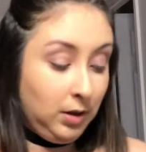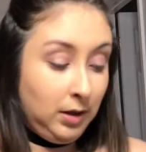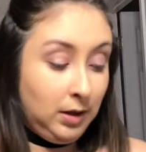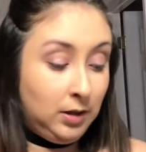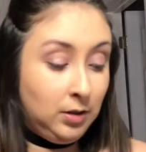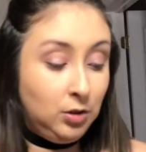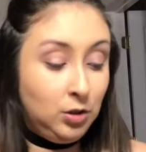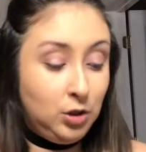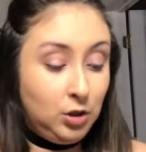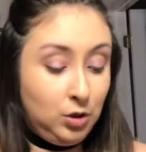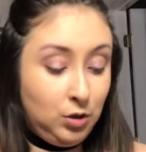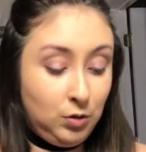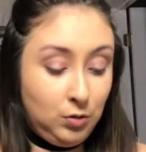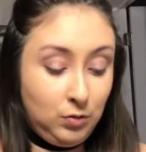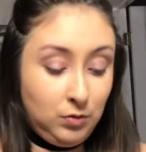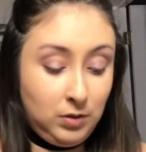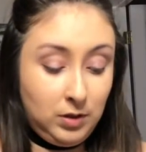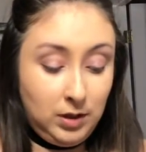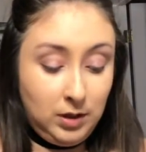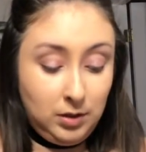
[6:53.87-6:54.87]

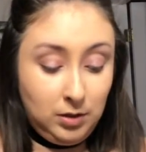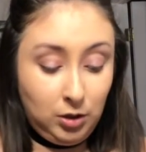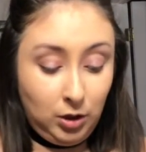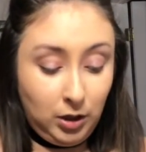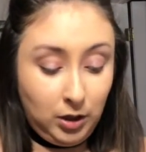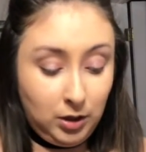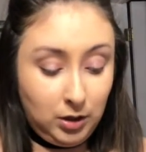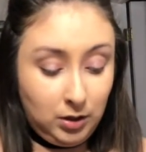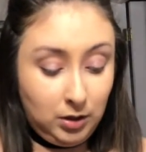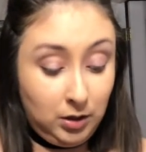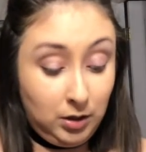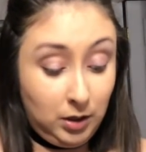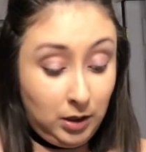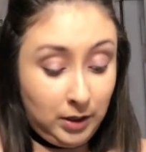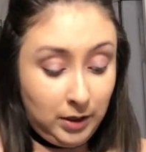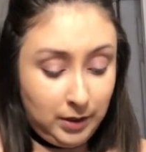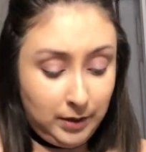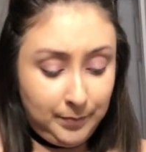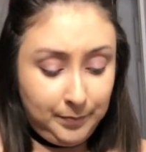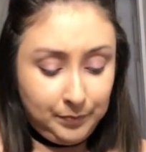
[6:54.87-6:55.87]
Into the dark
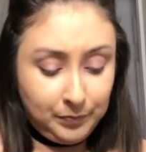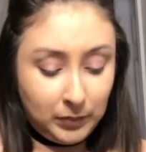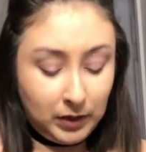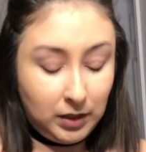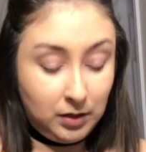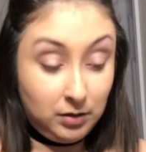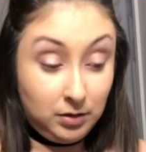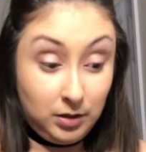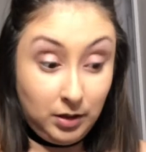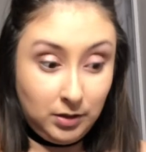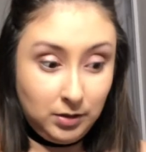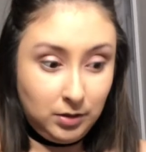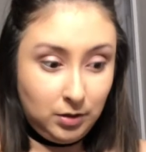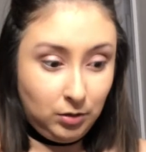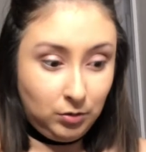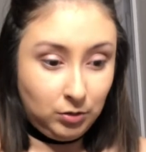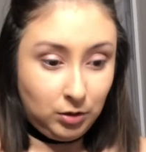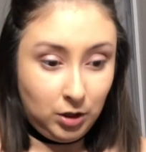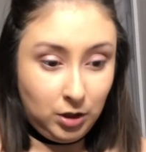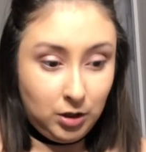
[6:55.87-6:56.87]
Dust
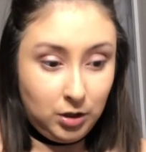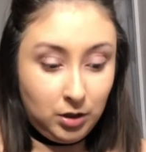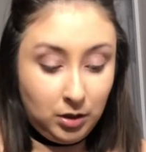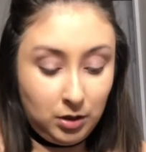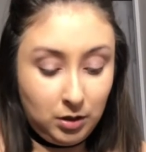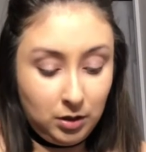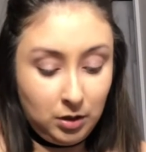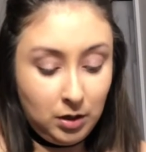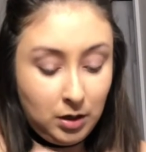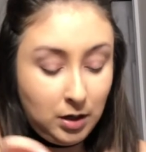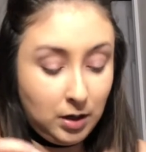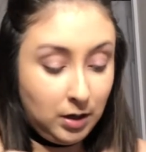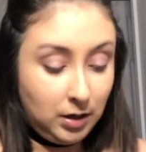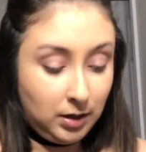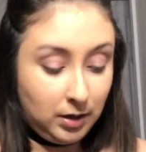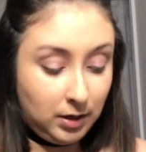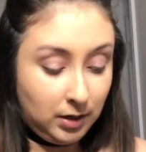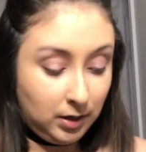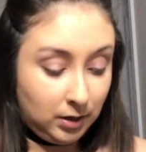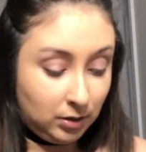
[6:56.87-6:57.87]
Till Dawn,
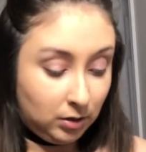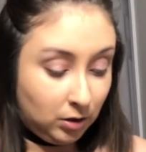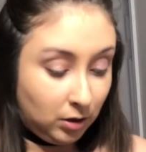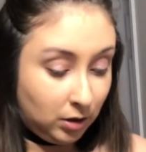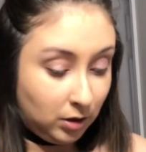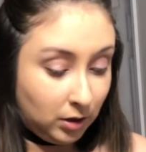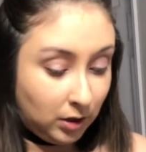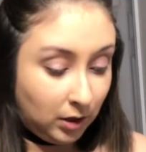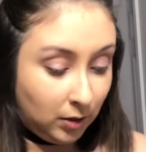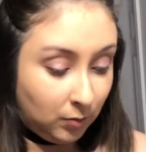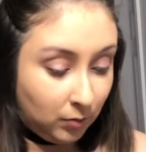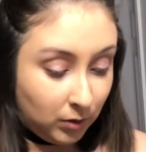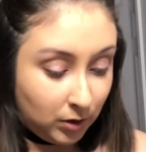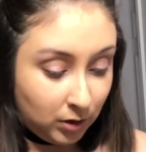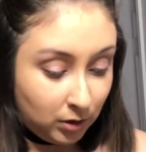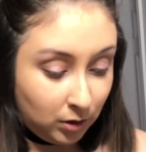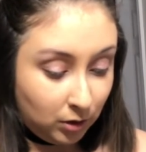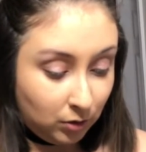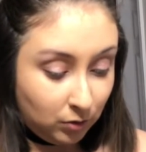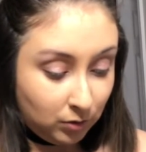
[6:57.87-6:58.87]
can't talk, and we're
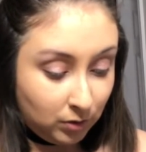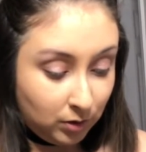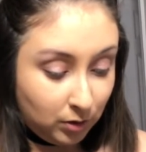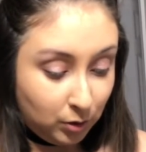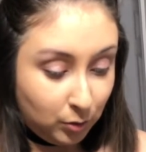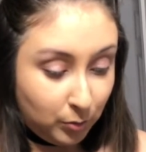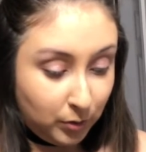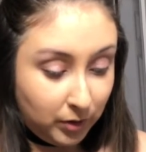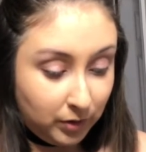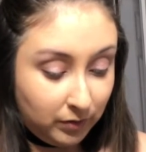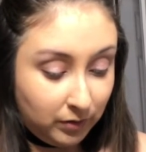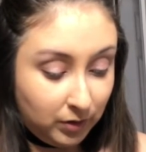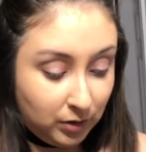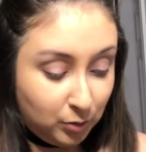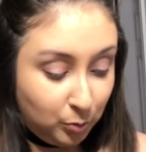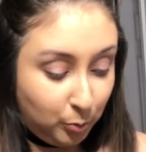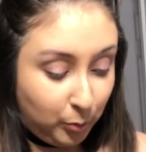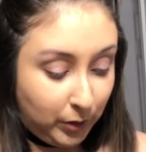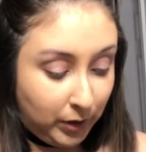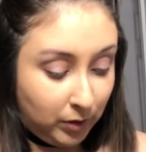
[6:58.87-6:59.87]
gonna use a little bit of
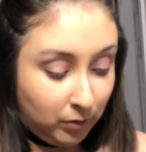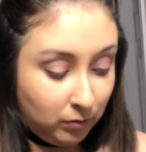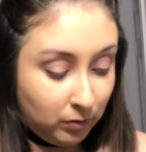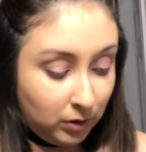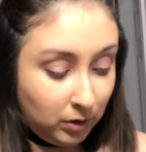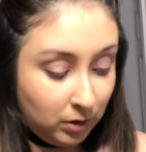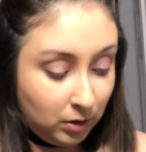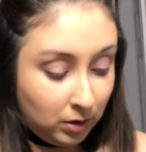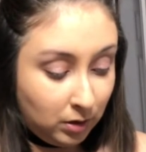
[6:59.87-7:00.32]
this brown,